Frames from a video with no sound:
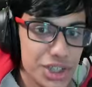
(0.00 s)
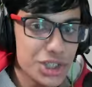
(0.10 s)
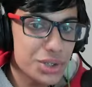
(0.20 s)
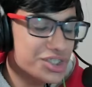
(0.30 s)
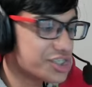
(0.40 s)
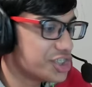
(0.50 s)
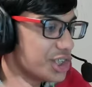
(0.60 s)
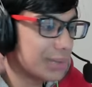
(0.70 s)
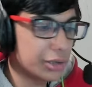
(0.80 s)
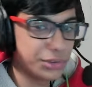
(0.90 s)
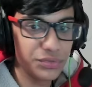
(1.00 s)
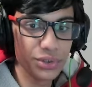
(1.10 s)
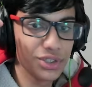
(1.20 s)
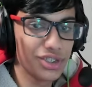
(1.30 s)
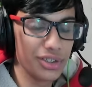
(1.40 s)
He shoots steam out of
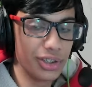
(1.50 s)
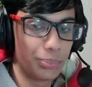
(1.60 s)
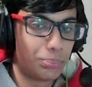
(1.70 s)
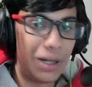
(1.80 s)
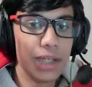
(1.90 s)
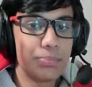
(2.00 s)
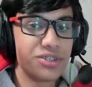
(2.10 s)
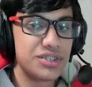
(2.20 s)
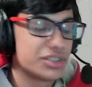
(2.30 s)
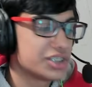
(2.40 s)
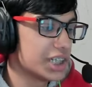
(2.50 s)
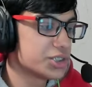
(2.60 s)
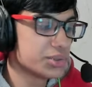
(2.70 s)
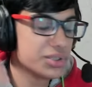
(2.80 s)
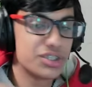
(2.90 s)
those pipes
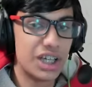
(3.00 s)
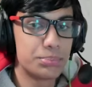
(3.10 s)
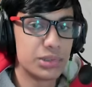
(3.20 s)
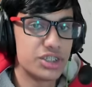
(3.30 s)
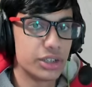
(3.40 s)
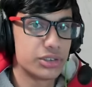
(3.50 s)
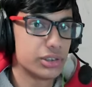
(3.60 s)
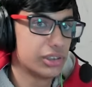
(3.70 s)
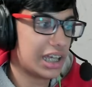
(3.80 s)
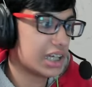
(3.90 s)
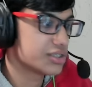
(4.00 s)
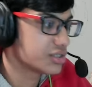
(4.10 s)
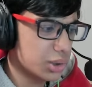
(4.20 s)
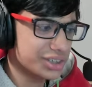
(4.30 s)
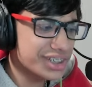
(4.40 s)
attached to his eye protector
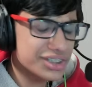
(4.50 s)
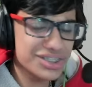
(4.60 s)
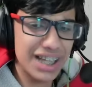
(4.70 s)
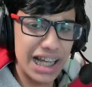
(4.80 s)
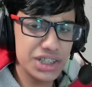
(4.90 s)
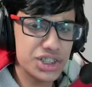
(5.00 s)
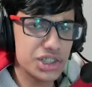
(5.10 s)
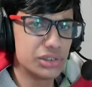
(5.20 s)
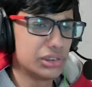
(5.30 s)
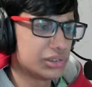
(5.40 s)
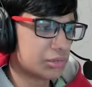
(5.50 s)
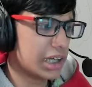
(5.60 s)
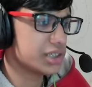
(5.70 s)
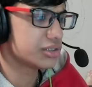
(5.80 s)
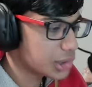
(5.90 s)
glass. No, I think it's eye shield,
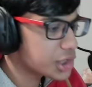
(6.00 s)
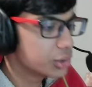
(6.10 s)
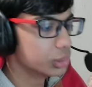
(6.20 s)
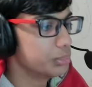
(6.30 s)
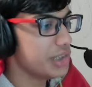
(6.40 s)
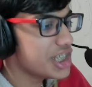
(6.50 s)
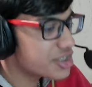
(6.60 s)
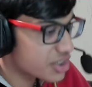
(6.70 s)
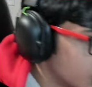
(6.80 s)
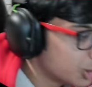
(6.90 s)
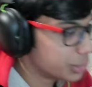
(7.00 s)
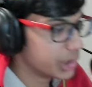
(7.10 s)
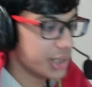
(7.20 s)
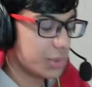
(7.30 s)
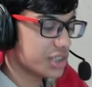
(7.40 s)
right? Pretty cool beat. Oh
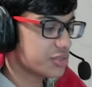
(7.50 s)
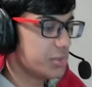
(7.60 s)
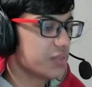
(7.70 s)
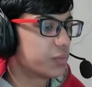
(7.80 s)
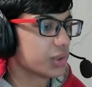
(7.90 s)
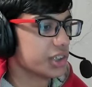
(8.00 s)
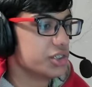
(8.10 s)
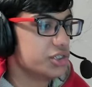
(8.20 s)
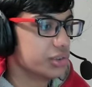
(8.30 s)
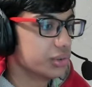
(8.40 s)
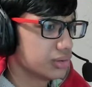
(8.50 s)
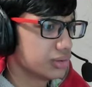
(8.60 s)
boy, what is B4 gonna do?